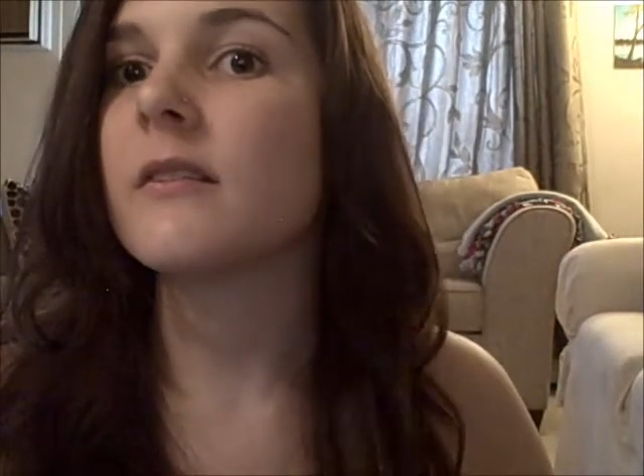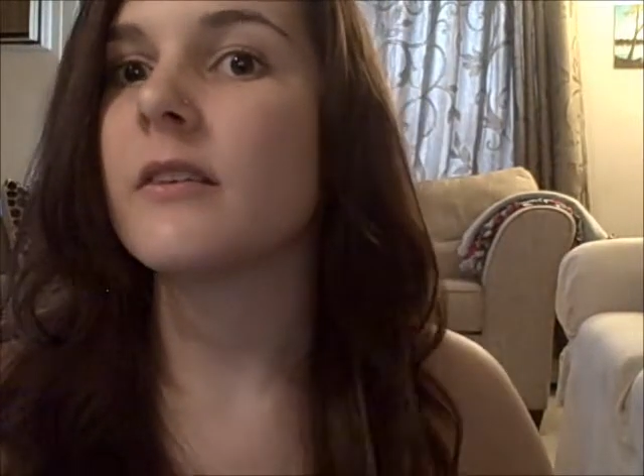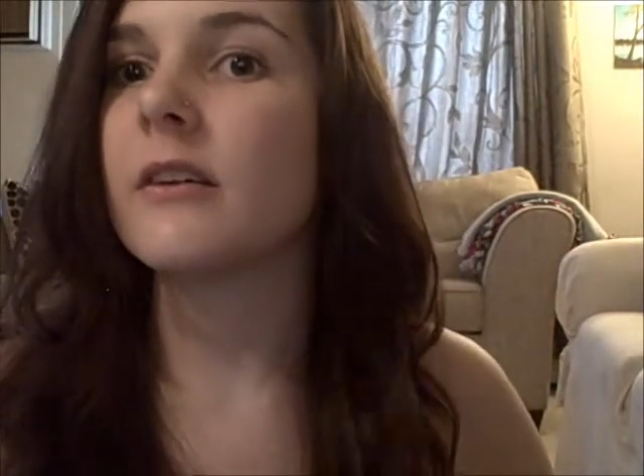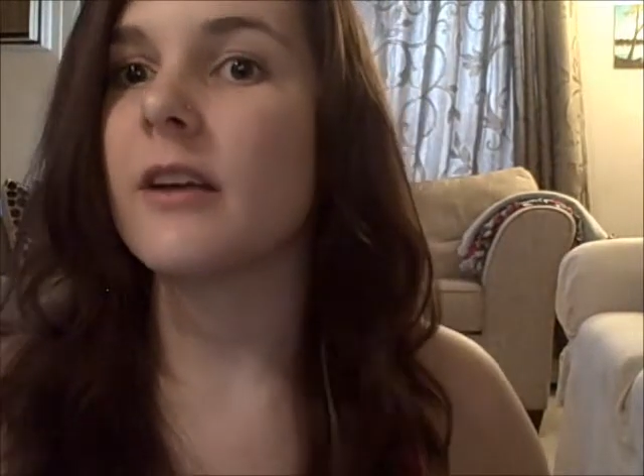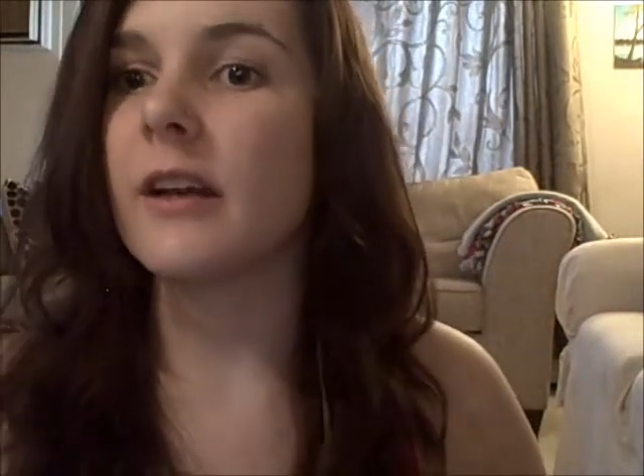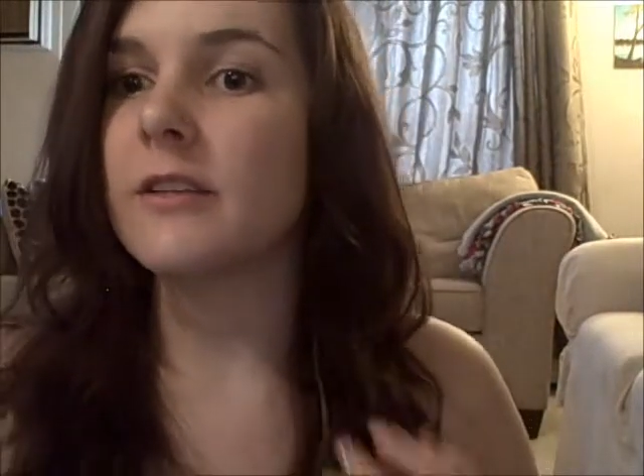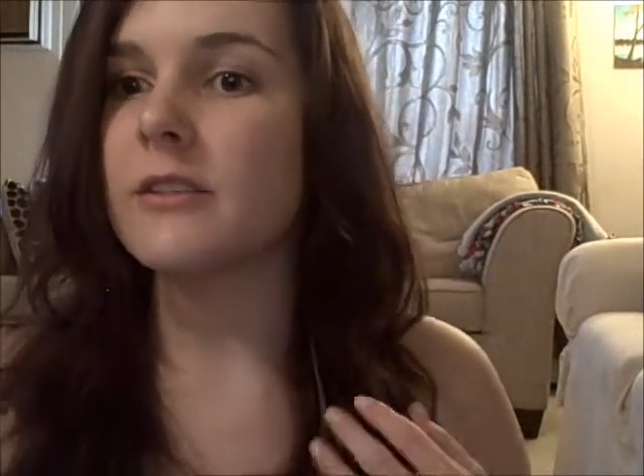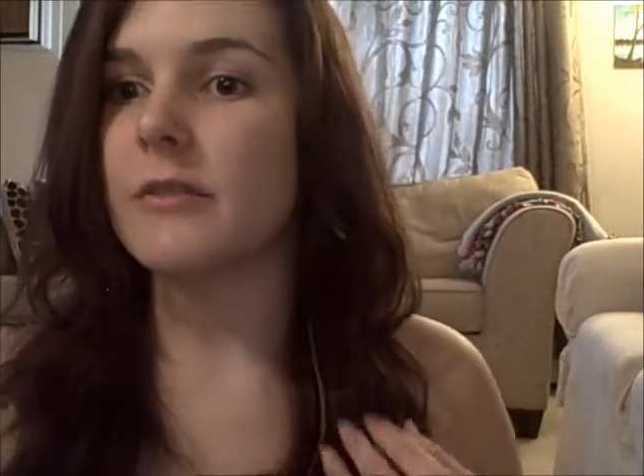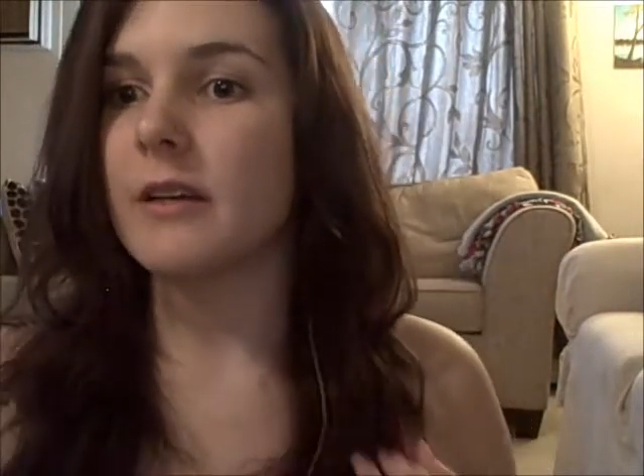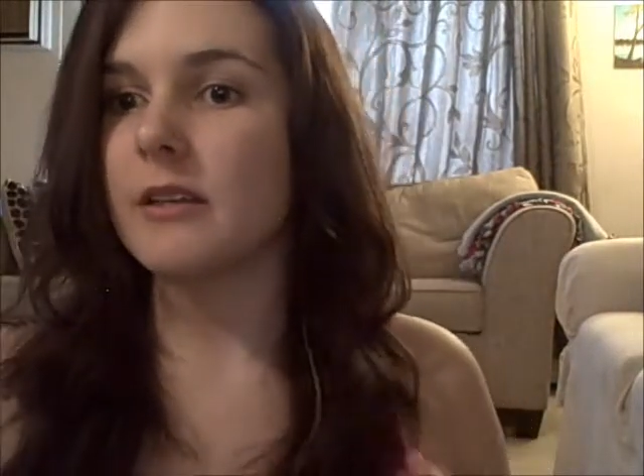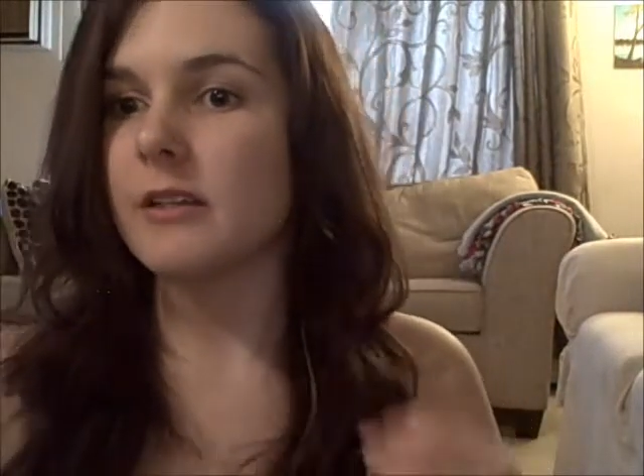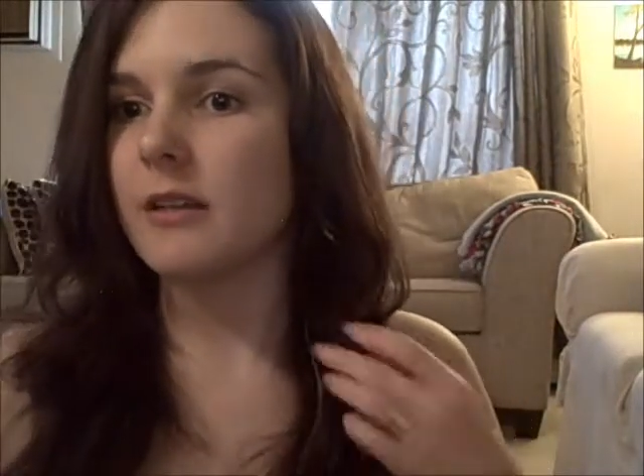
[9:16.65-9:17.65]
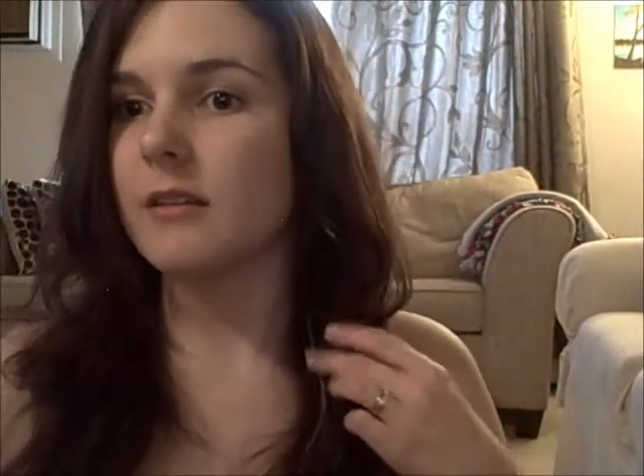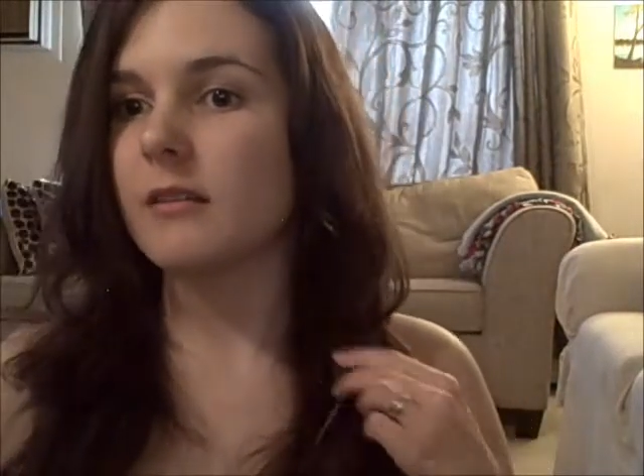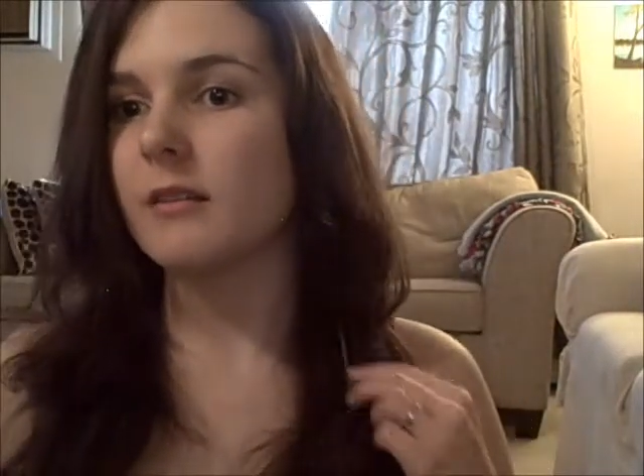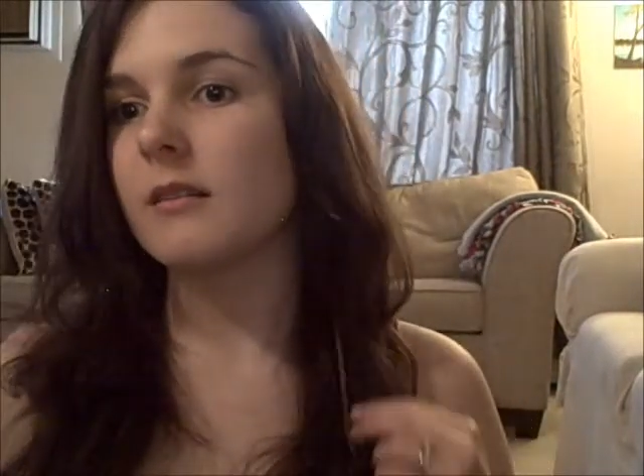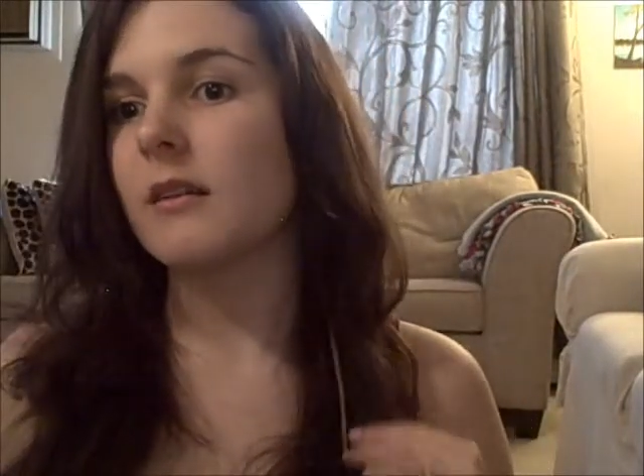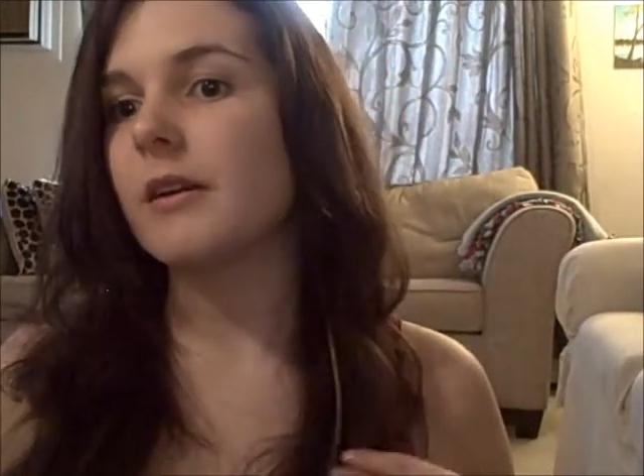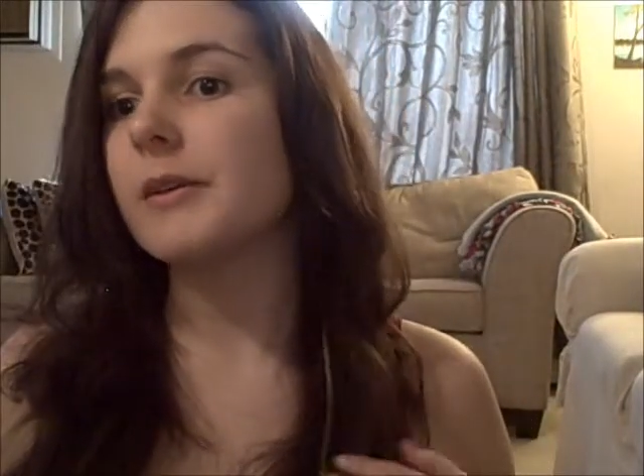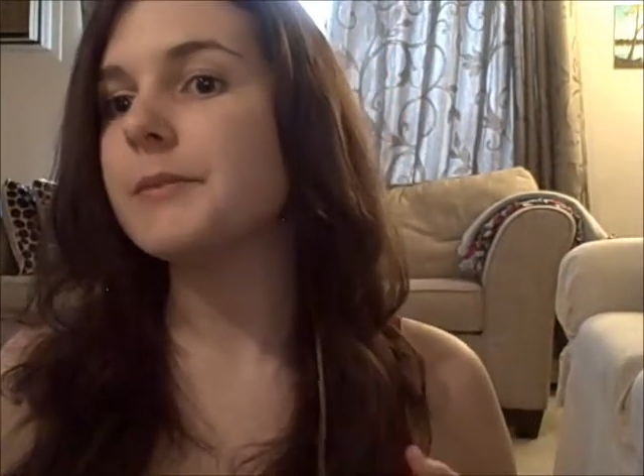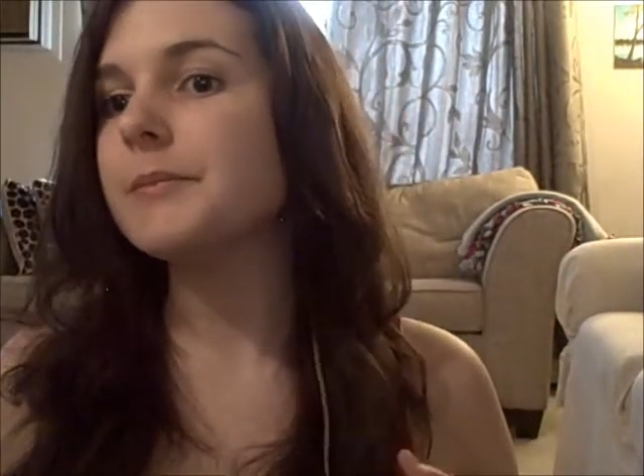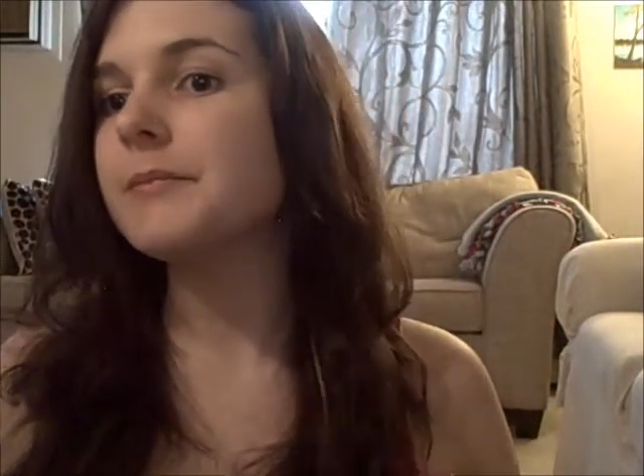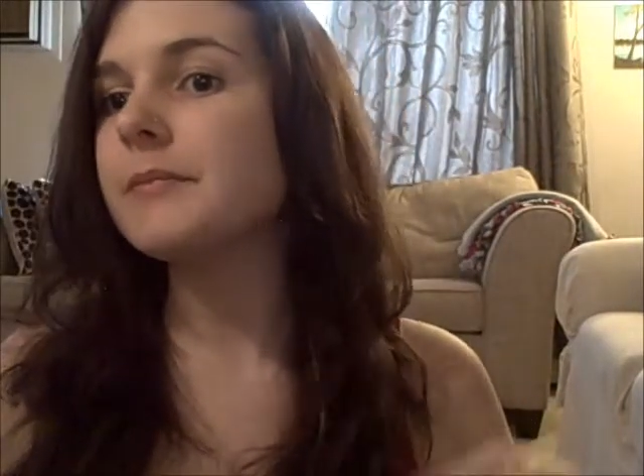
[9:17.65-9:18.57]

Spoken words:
for graduation. So